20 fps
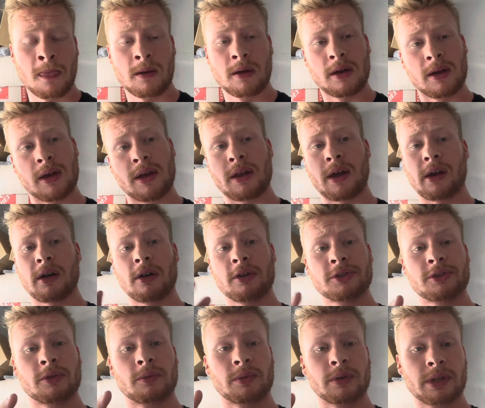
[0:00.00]
and I
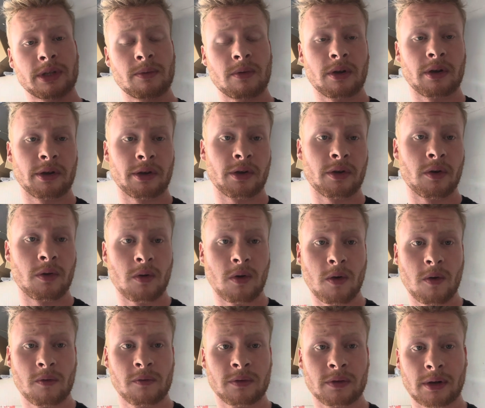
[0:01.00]
also really wanted to go
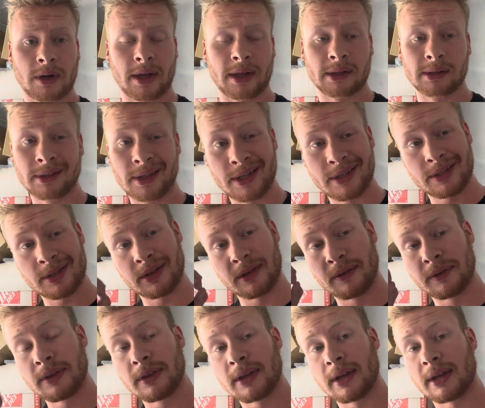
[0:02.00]
over a list of
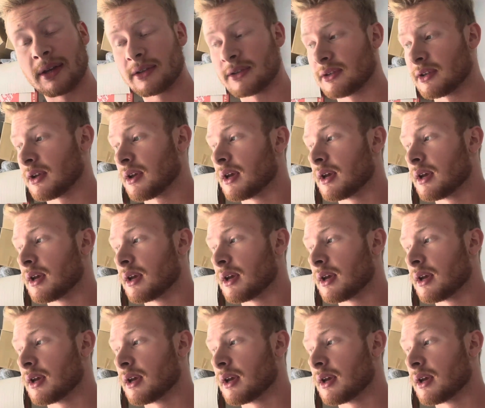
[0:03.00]
things